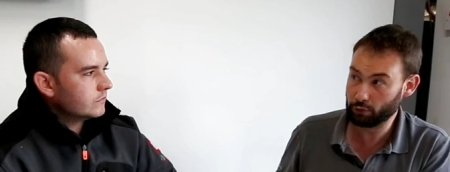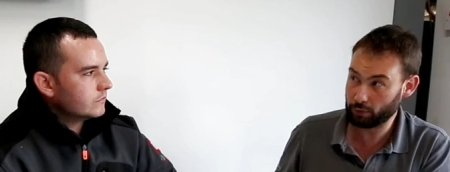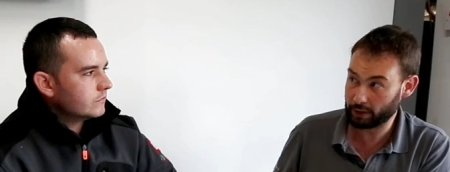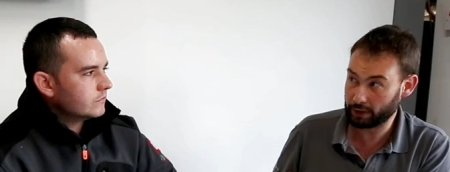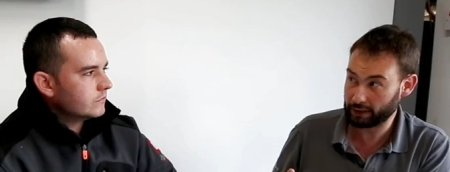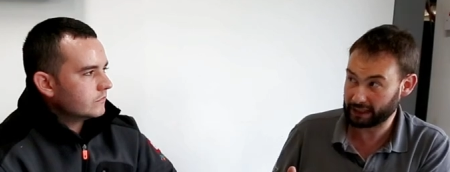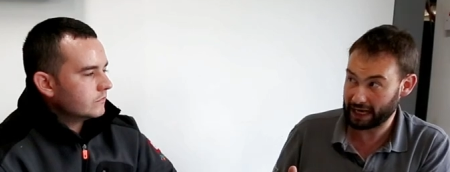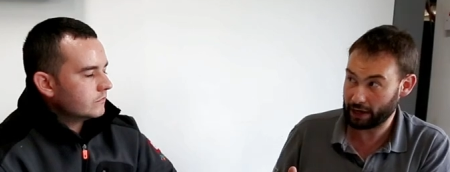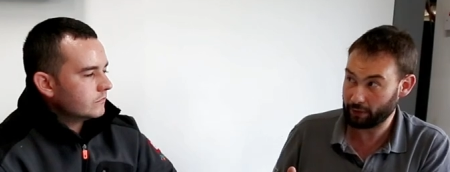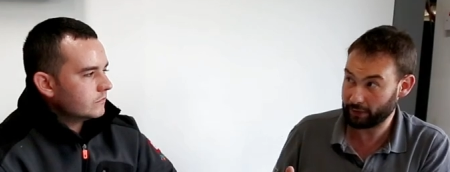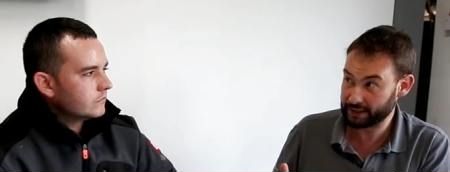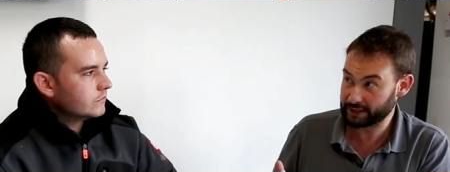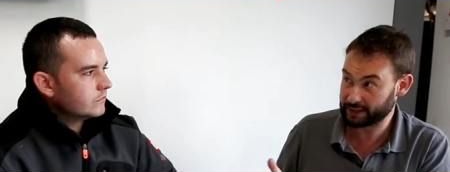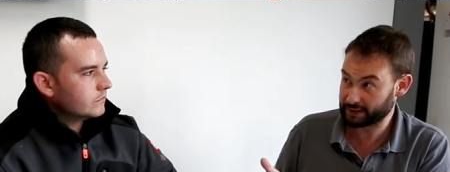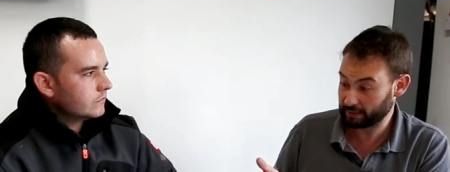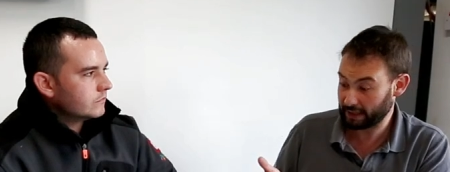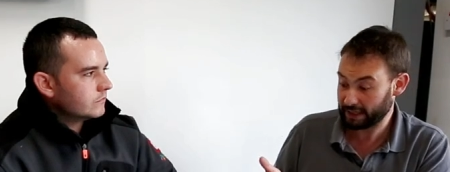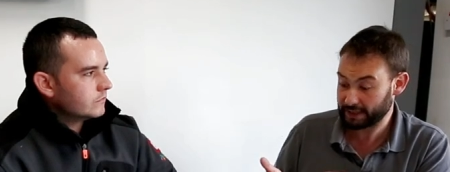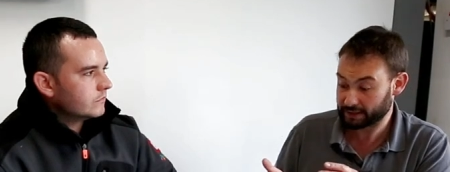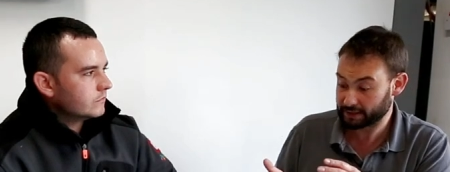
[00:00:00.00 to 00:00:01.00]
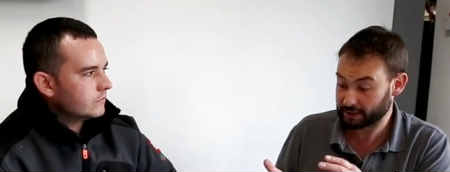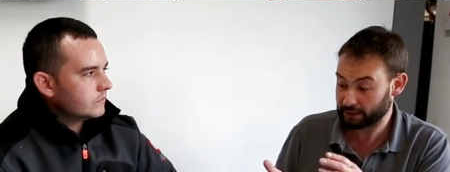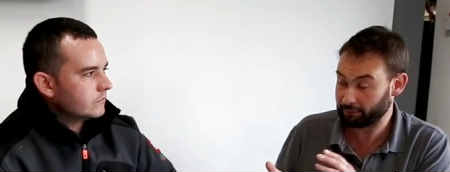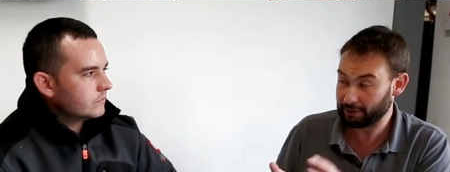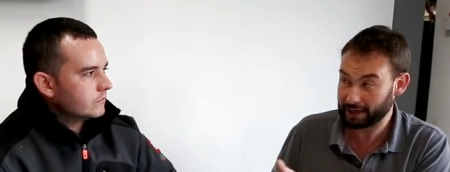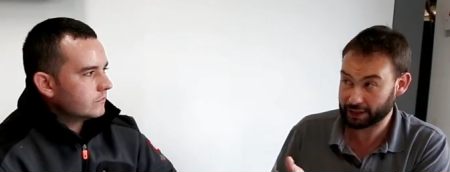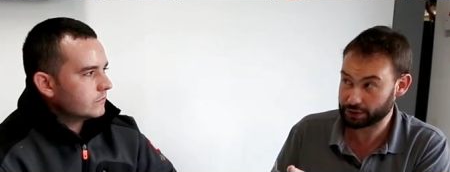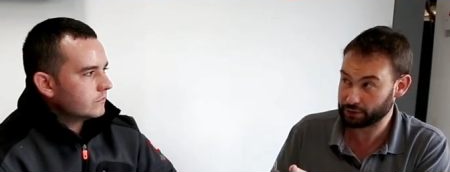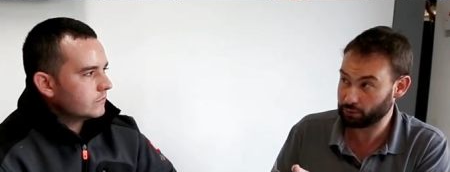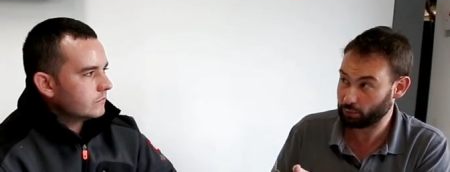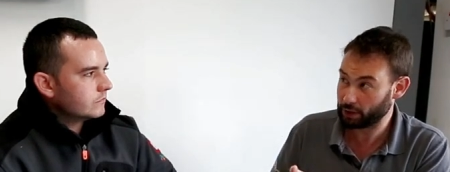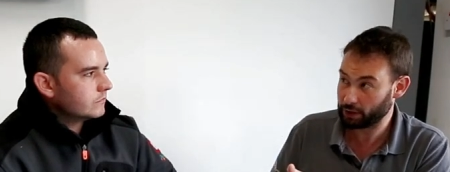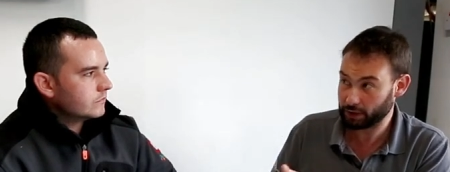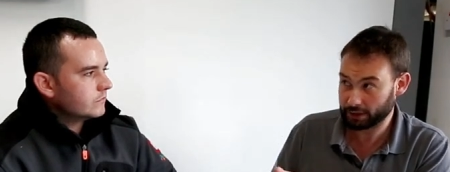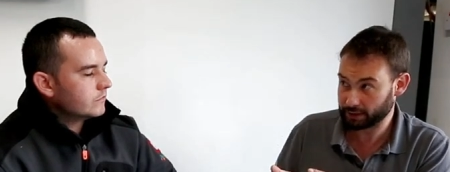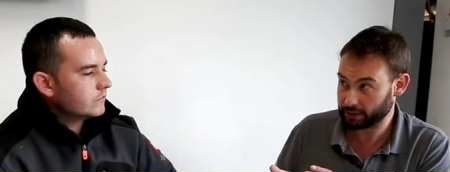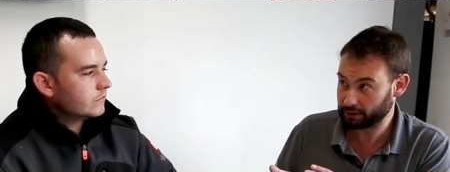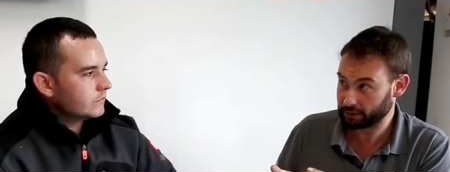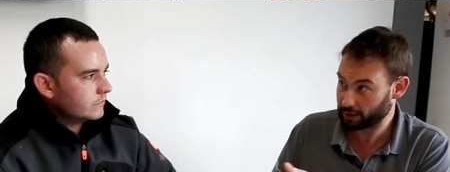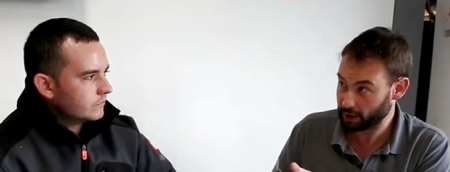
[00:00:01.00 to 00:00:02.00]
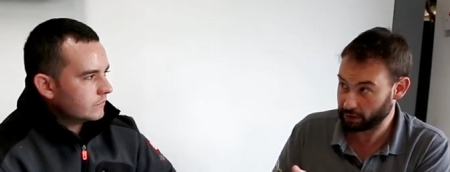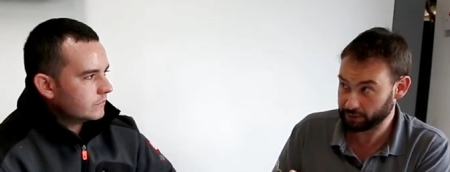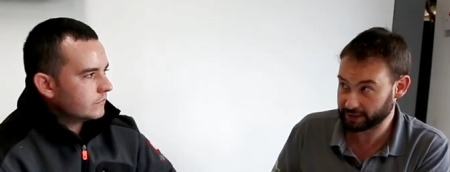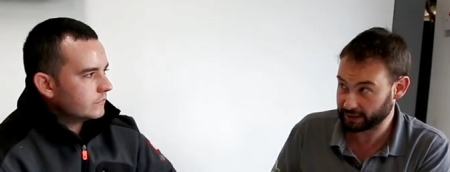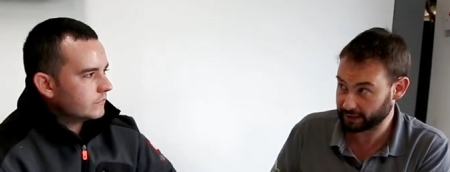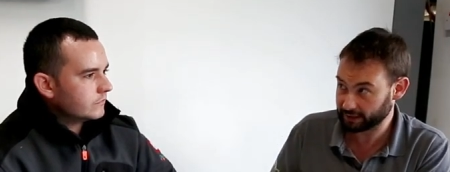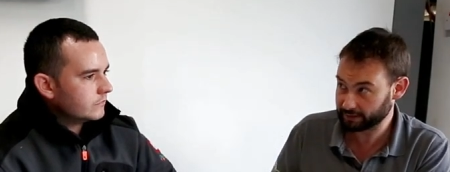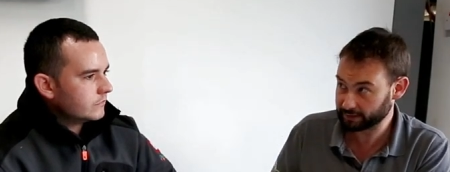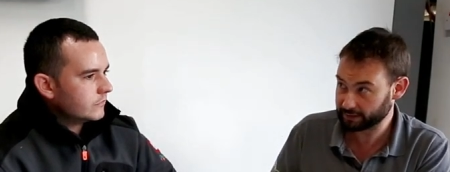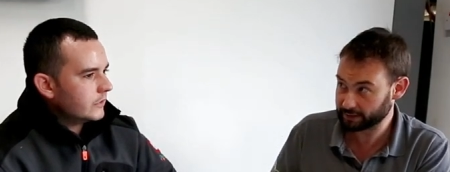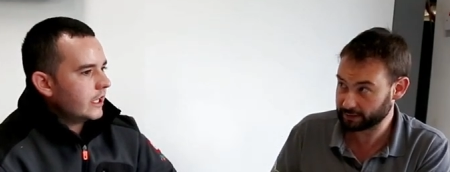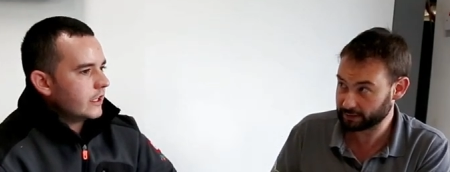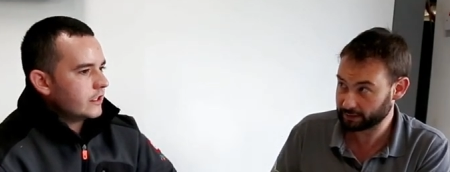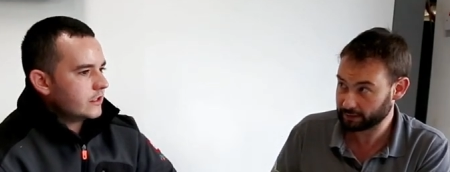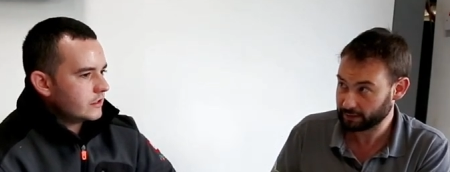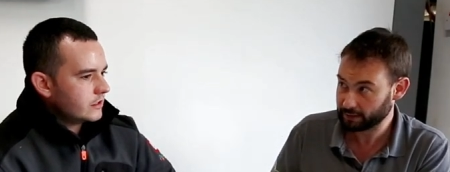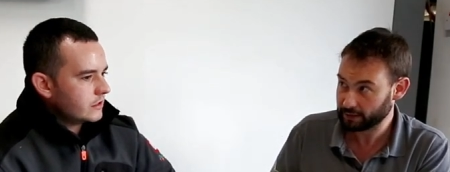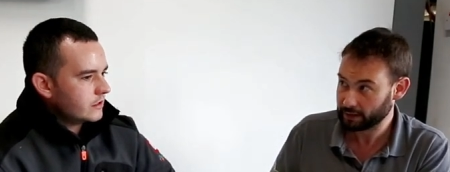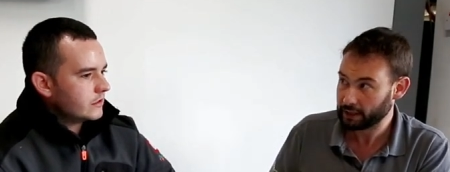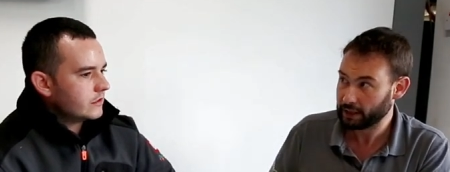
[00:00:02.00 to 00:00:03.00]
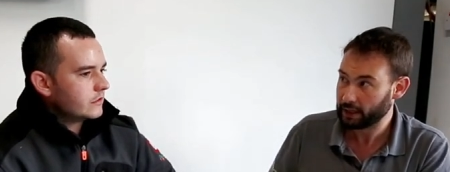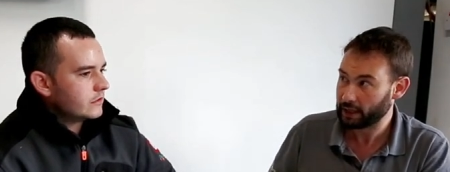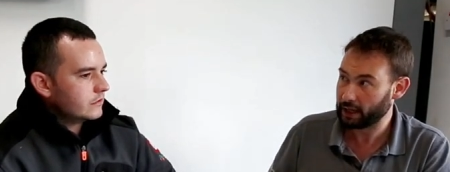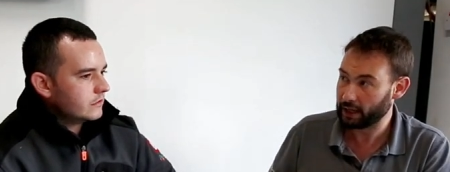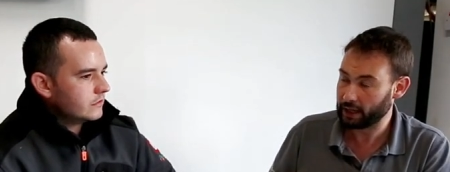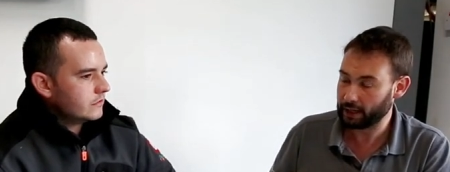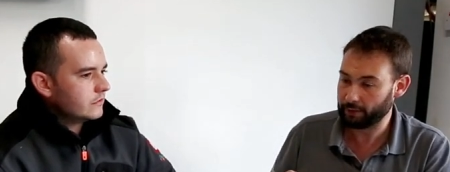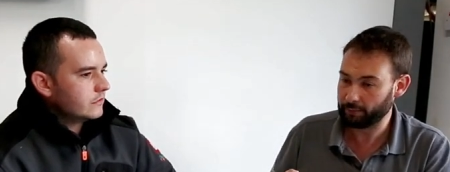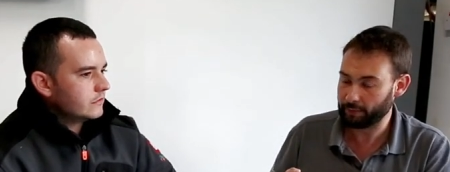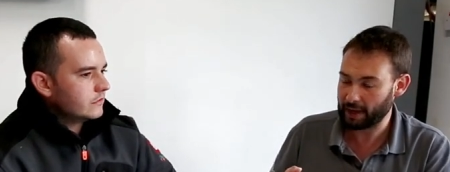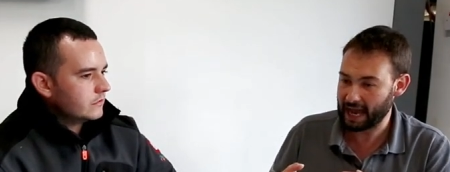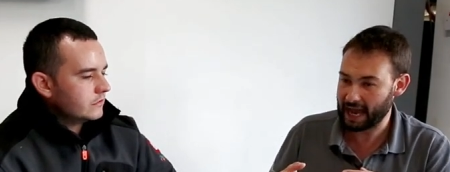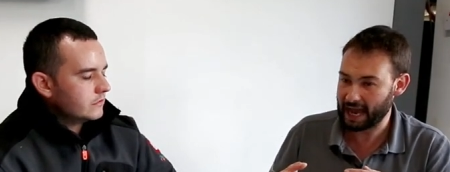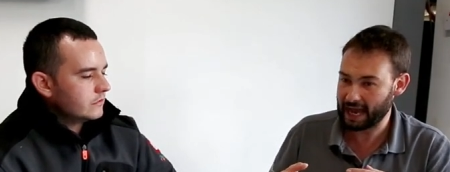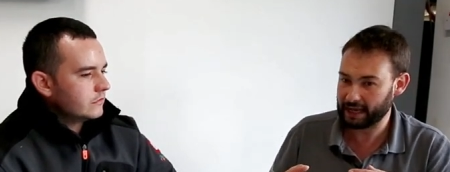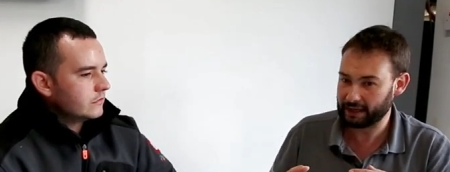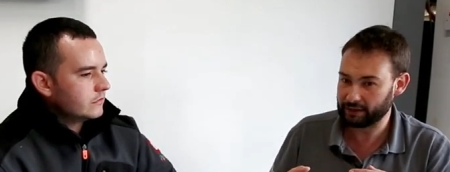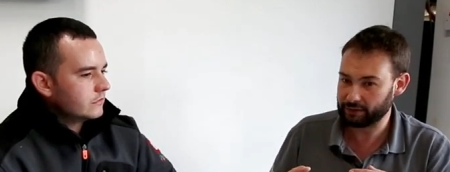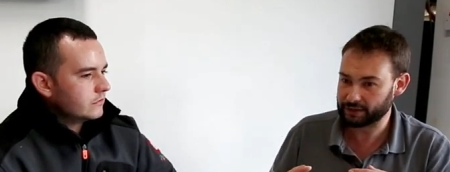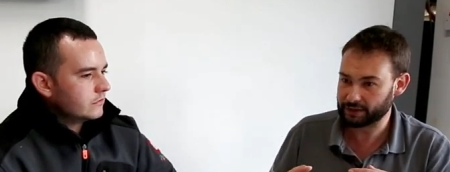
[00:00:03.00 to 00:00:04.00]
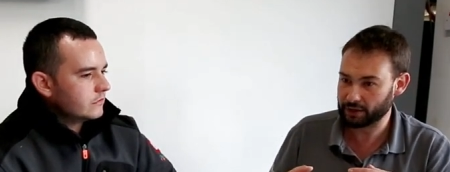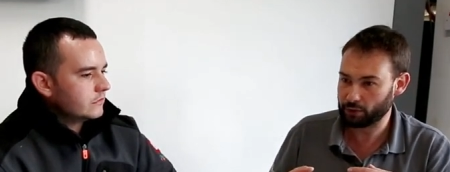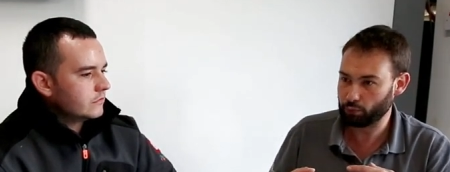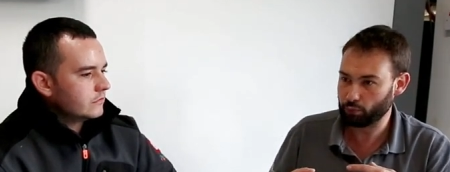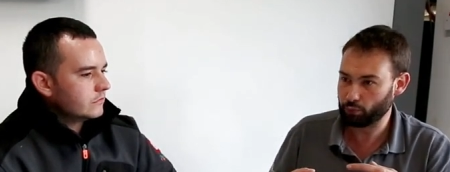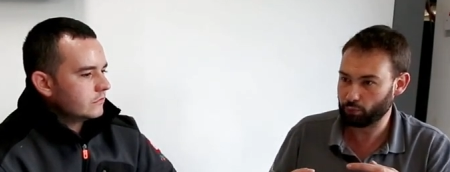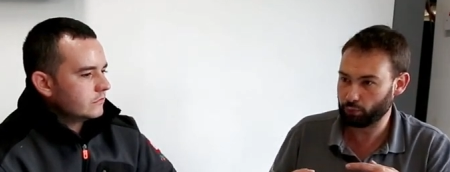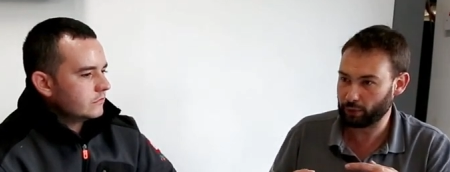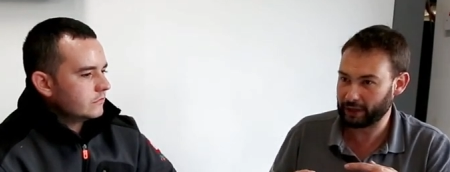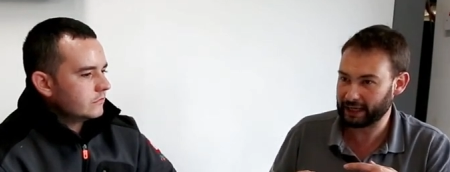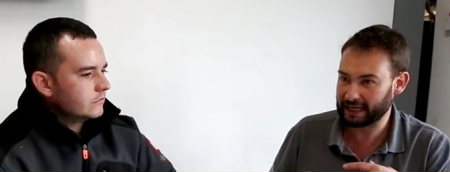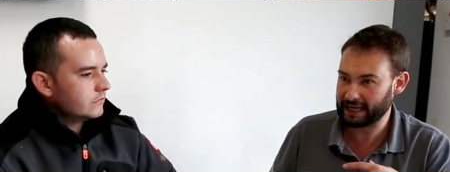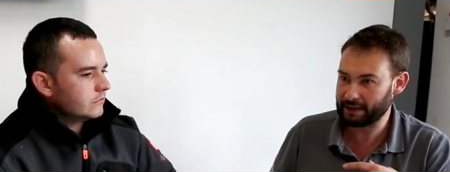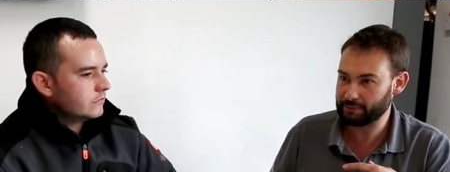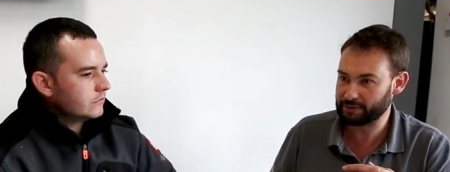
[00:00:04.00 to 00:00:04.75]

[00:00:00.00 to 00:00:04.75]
Speaker 1: your work now is correction work and coatings. Yes. And so when it